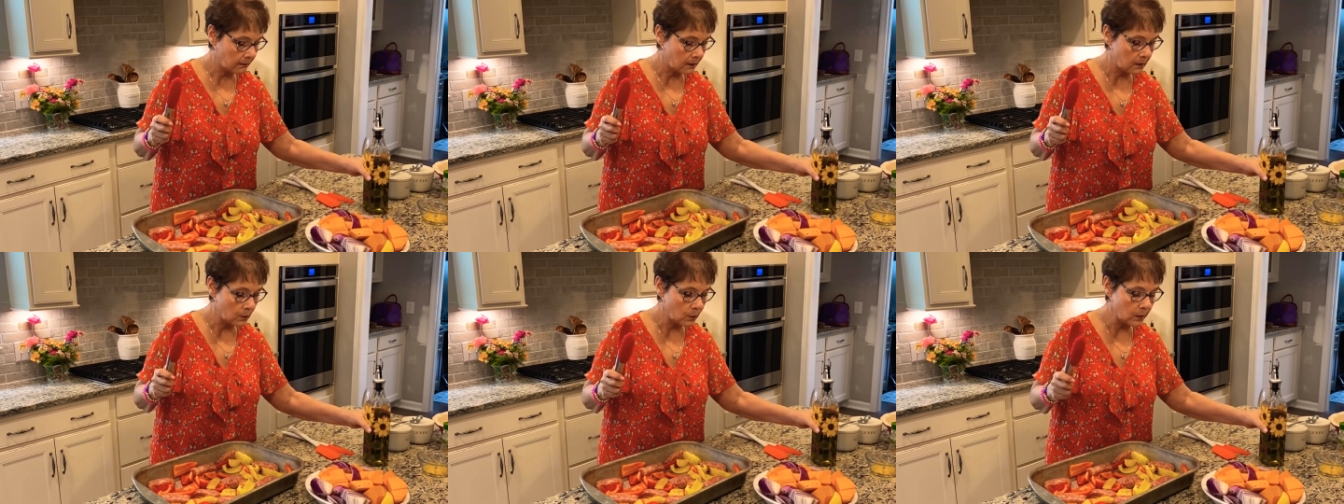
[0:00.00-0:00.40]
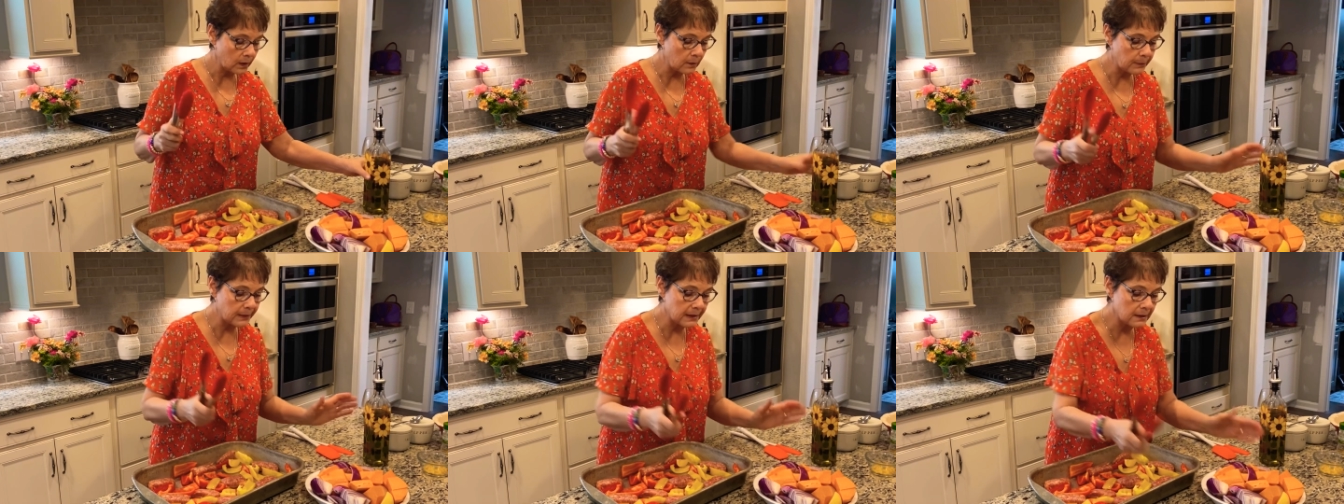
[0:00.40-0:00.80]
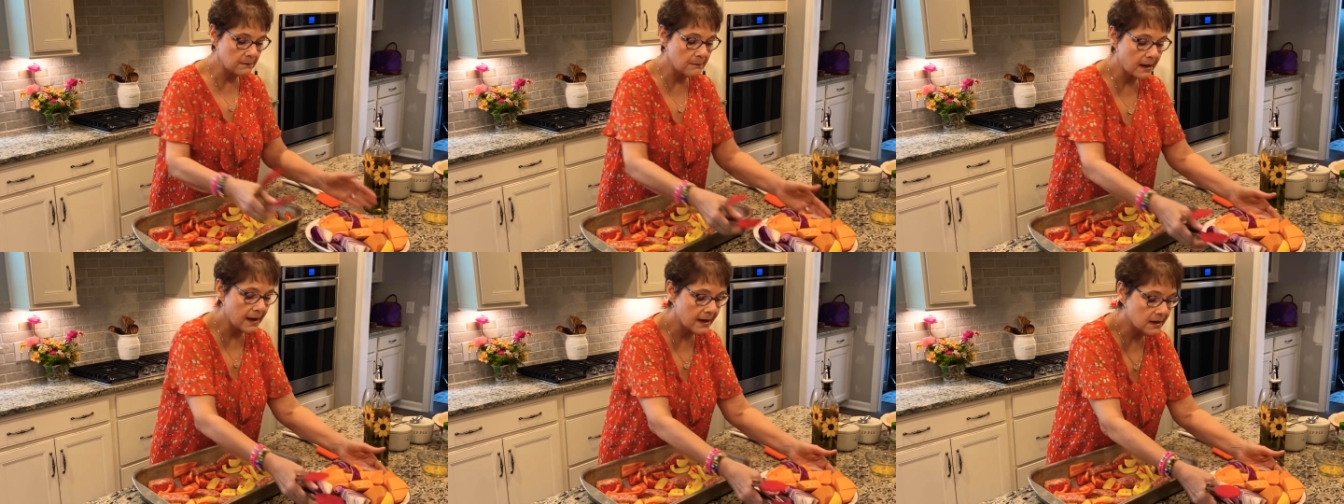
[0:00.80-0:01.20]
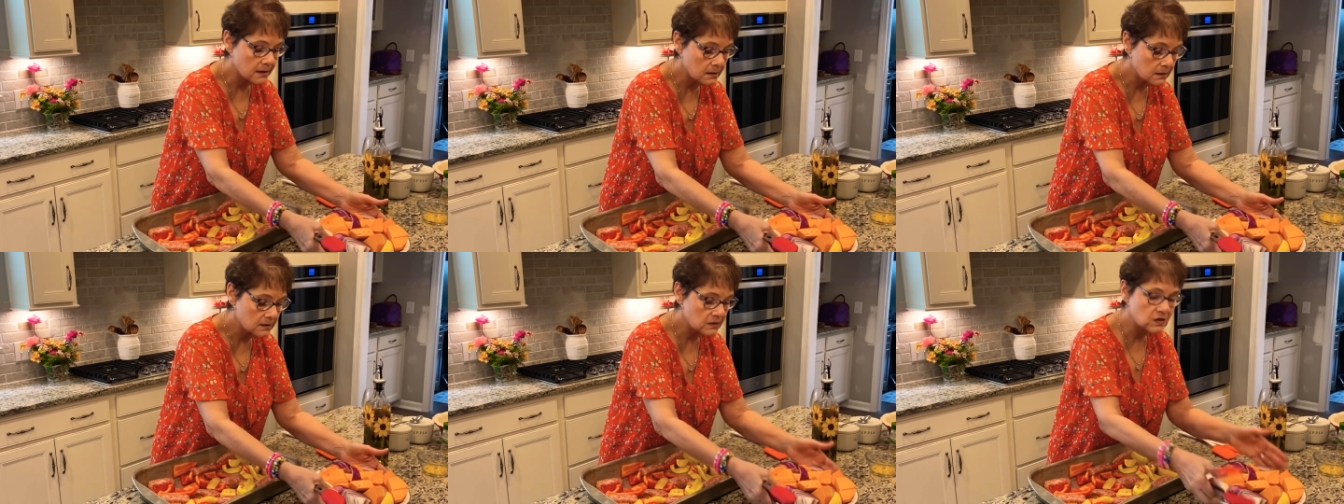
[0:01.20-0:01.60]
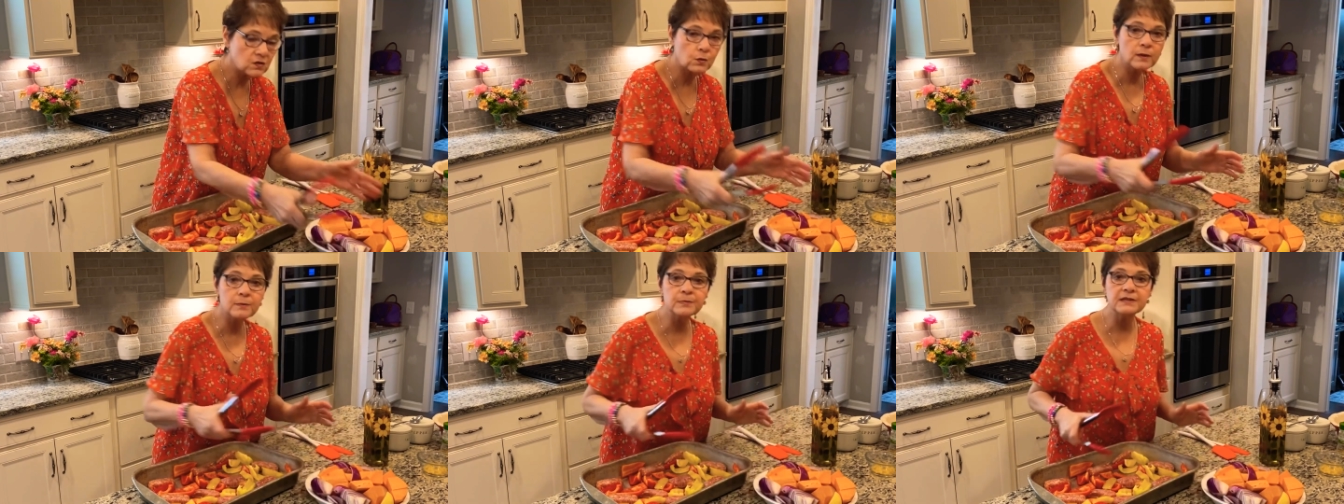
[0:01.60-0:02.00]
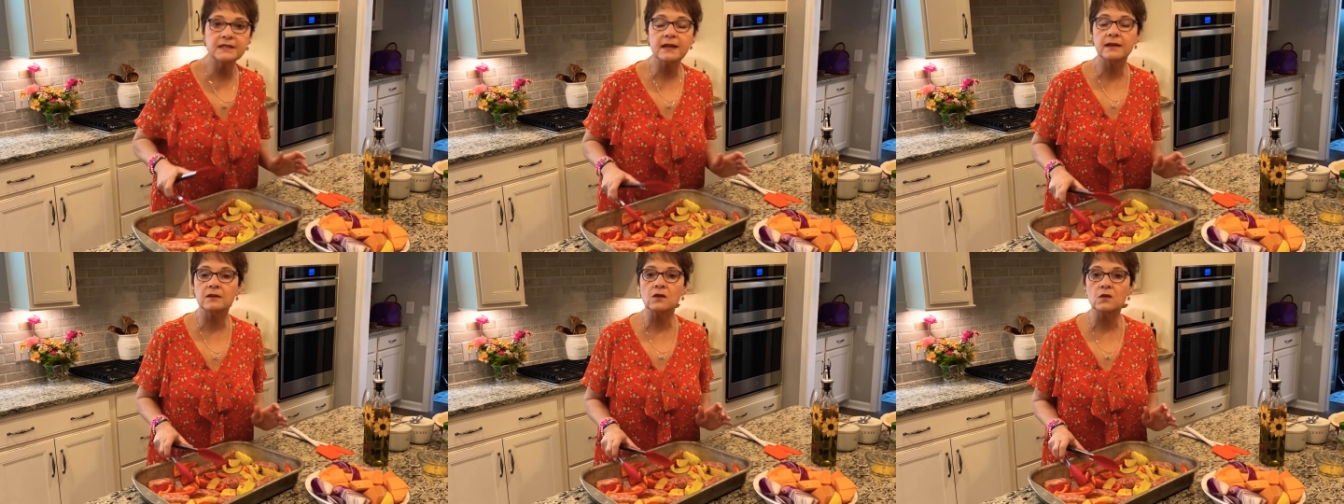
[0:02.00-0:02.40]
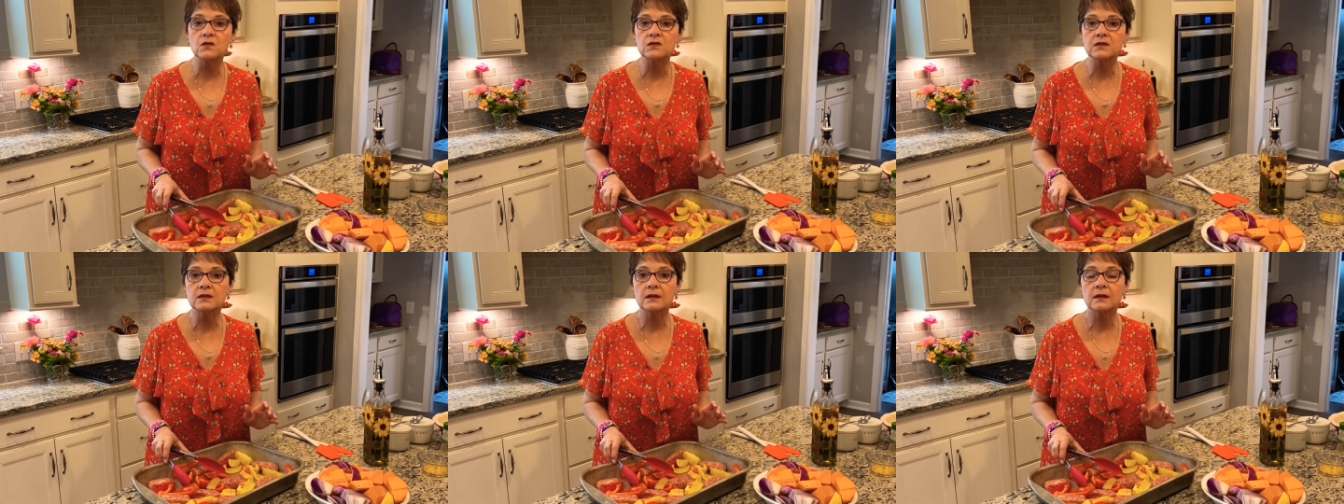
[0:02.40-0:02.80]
will be my sweet potatoes